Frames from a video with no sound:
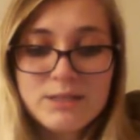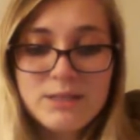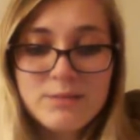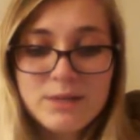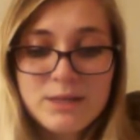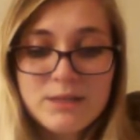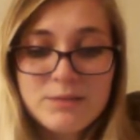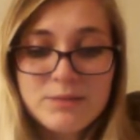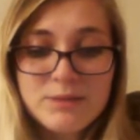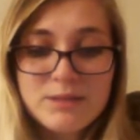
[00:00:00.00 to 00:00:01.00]
minus
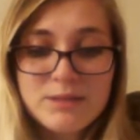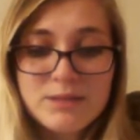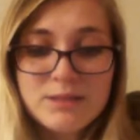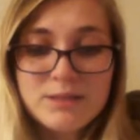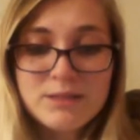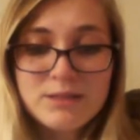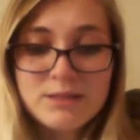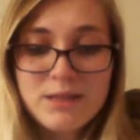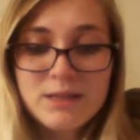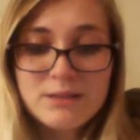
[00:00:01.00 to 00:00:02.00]

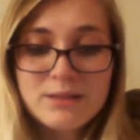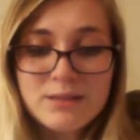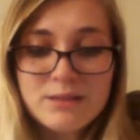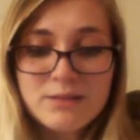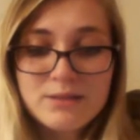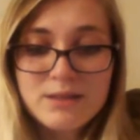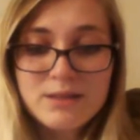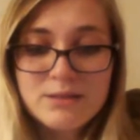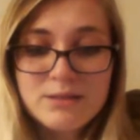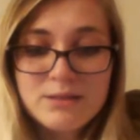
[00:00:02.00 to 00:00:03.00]
0.66 equals this,